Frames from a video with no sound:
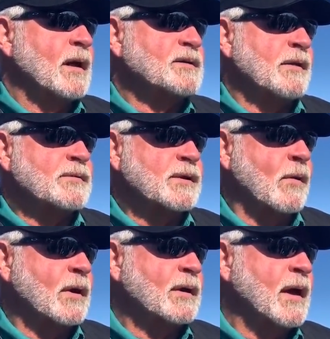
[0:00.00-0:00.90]
as he was
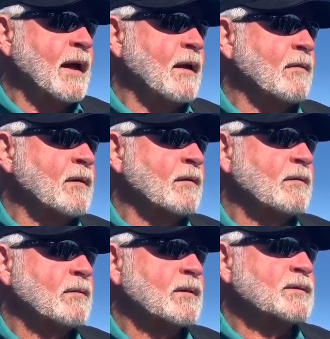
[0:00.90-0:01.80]
going down,
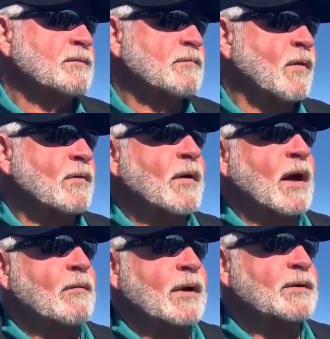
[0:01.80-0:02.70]
because one
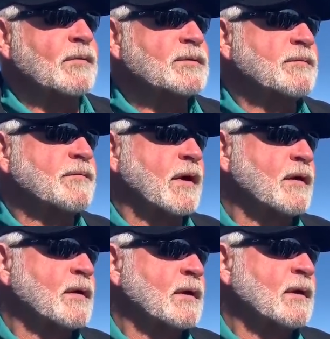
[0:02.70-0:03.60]
round went towards the
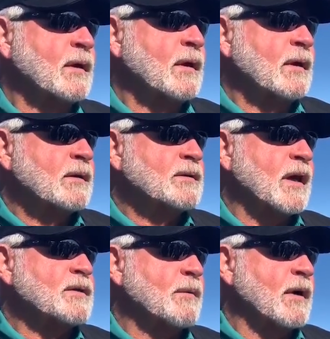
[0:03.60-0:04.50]
front of the
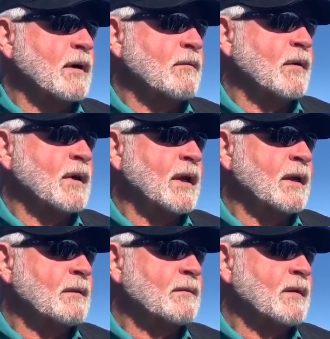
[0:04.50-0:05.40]

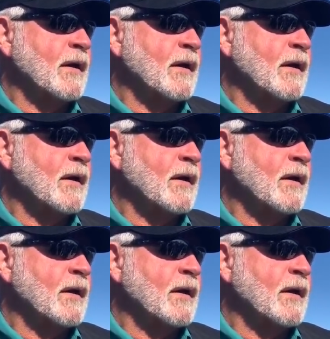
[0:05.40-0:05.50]
sanctuary.